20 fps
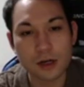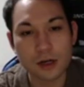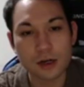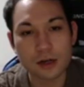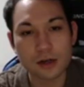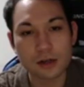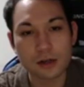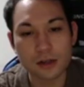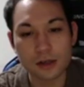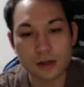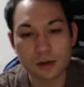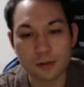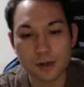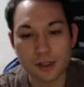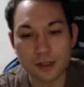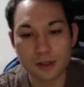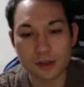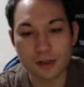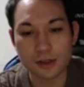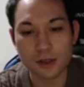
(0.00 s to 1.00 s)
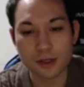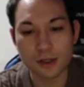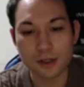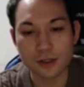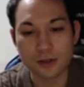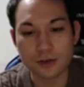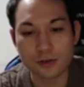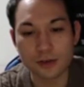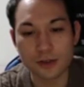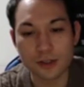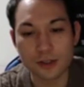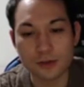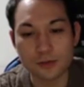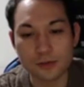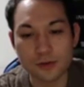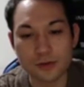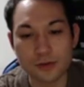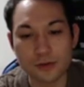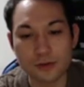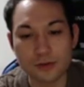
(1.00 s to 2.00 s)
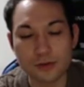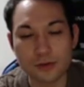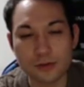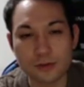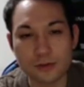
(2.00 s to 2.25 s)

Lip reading: Hane was a dangerous move.